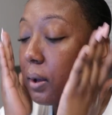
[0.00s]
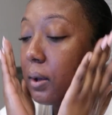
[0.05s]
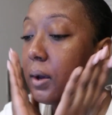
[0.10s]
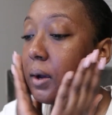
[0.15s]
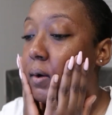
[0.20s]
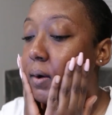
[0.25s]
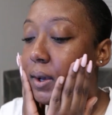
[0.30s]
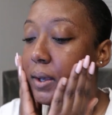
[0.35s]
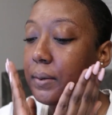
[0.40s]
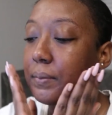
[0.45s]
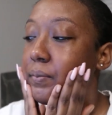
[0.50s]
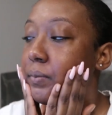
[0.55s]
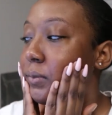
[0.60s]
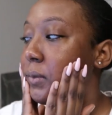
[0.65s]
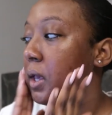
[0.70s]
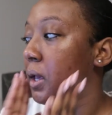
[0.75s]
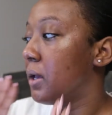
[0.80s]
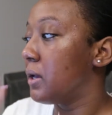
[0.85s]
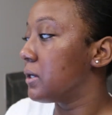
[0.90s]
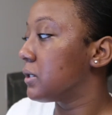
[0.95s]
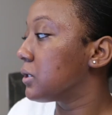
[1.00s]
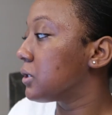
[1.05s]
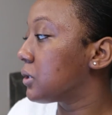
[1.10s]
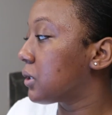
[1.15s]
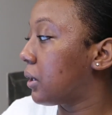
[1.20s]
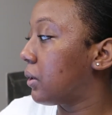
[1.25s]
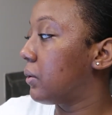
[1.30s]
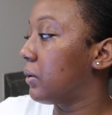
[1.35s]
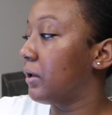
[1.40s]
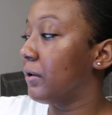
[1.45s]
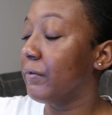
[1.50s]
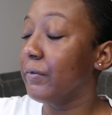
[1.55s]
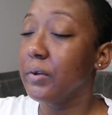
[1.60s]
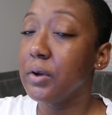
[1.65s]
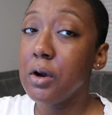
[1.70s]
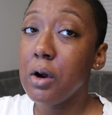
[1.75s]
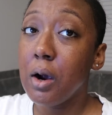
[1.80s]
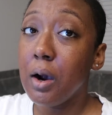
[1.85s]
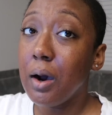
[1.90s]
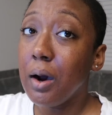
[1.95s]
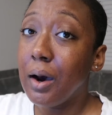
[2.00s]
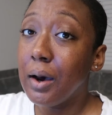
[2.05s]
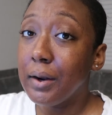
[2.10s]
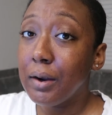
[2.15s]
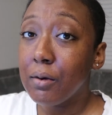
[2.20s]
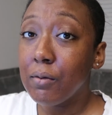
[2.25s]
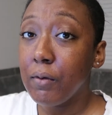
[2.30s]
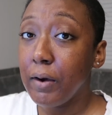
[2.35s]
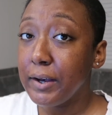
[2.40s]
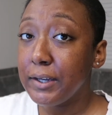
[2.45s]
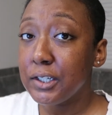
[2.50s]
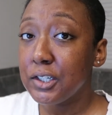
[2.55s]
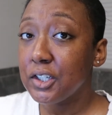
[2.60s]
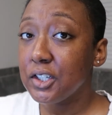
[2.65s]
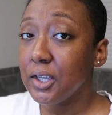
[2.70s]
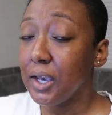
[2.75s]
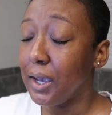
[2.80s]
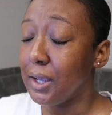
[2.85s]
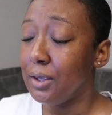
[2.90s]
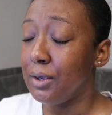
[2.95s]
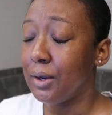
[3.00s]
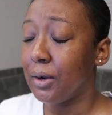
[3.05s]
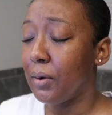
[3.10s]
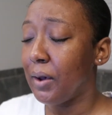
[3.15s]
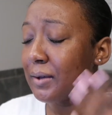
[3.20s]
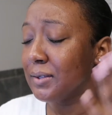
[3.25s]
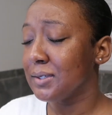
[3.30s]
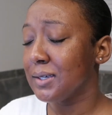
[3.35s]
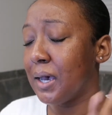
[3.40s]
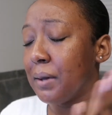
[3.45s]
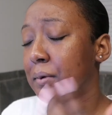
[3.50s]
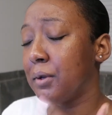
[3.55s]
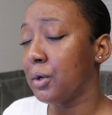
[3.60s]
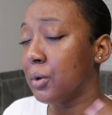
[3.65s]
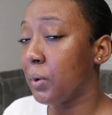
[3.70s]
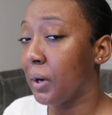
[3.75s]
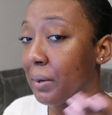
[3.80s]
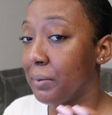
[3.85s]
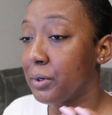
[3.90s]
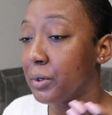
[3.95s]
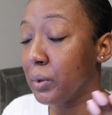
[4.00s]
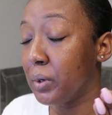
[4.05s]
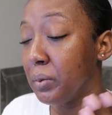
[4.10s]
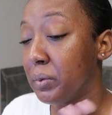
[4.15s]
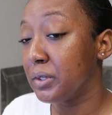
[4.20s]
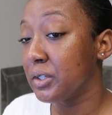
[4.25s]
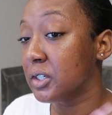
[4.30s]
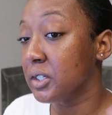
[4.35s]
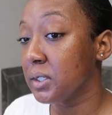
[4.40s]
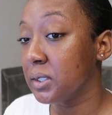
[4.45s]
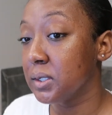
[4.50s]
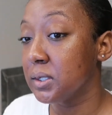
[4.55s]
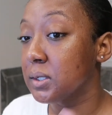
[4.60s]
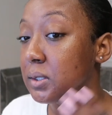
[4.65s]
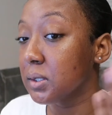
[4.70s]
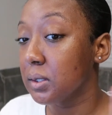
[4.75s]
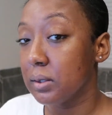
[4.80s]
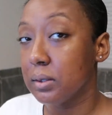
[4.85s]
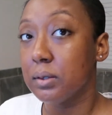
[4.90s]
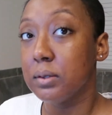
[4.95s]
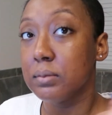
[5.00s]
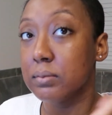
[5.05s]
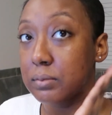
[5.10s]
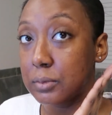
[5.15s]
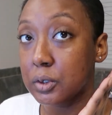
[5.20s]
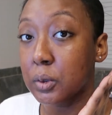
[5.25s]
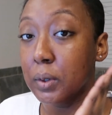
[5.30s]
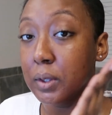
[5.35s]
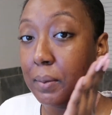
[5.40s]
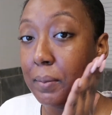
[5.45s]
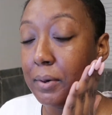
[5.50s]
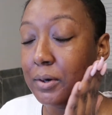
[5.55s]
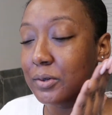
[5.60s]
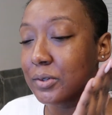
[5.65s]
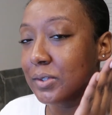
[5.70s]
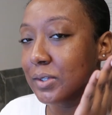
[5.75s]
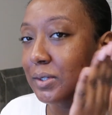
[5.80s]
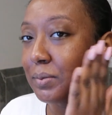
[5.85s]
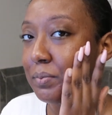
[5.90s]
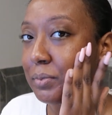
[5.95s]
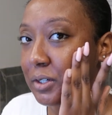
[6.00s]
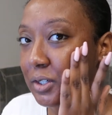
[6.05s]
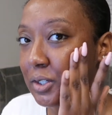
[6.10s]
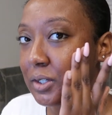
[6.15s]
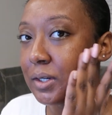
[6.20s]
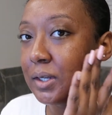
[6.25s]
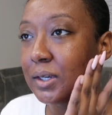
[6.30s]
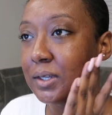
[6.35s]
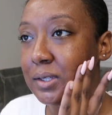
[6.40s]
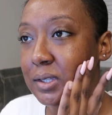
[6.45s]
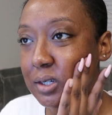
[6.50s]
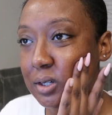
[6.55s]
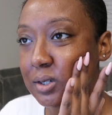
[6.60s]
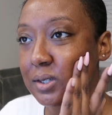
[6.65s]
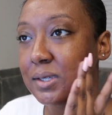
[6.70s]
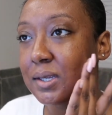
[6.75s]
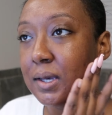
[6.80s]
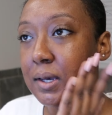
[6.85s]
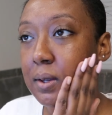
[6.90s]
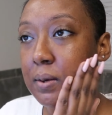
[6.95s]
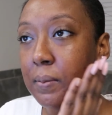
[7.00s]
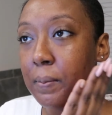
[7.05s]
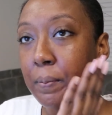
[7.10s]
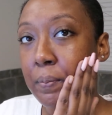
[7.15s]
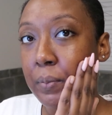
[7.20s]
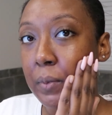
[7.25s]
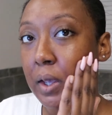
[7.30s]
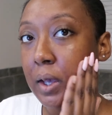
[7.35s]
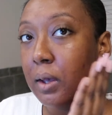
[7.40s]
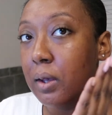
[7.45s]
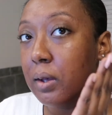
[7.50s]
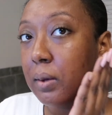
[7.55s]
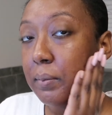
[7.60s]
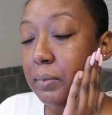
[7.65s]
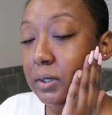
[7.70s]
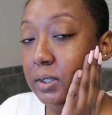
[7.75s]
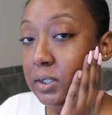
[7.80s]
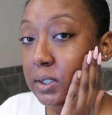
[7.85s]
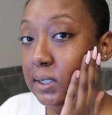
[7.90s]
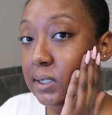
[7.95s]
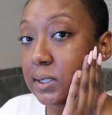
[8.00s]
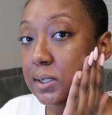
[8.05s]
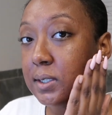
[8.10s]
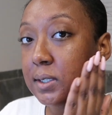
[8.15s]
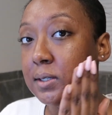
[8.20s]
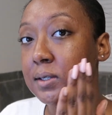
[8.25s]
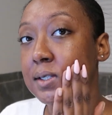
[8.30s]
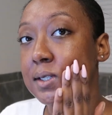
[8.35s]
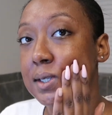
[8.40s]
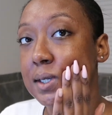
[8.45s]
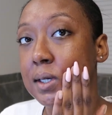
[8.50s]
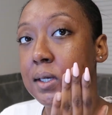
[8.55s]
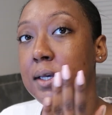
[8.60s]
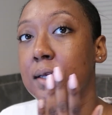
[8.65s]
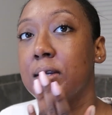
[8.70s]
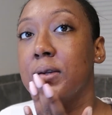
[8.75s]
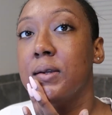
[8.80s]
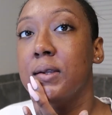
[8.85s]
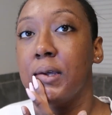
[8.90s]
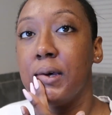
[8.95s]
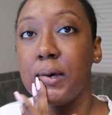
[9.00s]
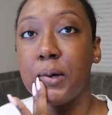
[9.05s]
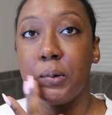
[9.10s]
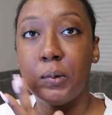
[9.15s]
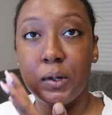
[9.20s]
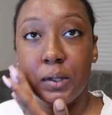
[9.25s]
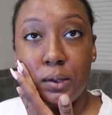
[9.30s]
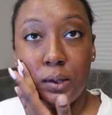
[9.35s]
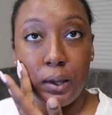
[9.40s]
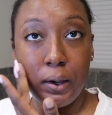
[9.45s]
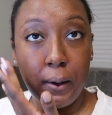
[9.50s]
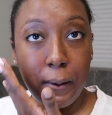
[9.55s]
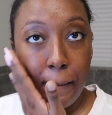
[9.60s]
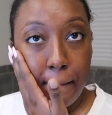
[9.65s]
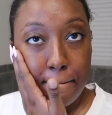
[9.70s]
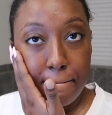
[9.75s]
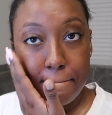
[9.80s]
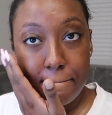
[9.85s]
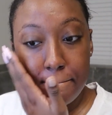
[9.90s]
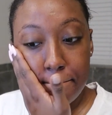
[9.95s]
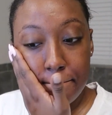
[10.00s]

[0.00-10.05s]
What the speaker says: All right, so if you're on a rush and you don't have time to do what I'm doing, which is doing the most and pushing it into your skin, push it into your skin like 1 layer.